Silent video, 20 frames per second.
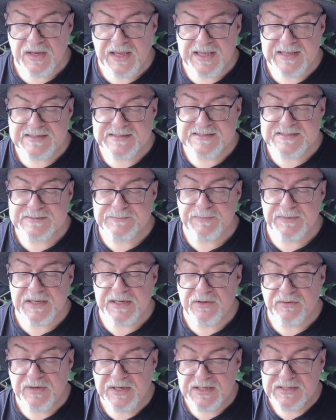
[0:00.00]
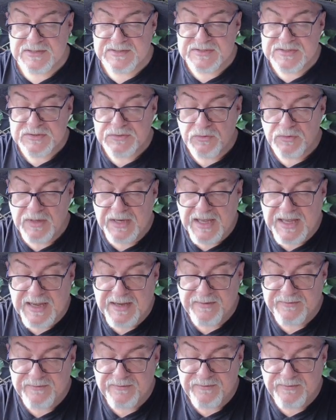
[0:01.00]
experience your
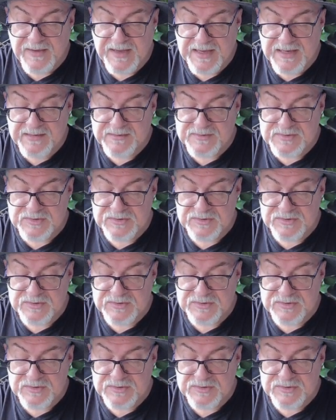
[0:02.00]
life and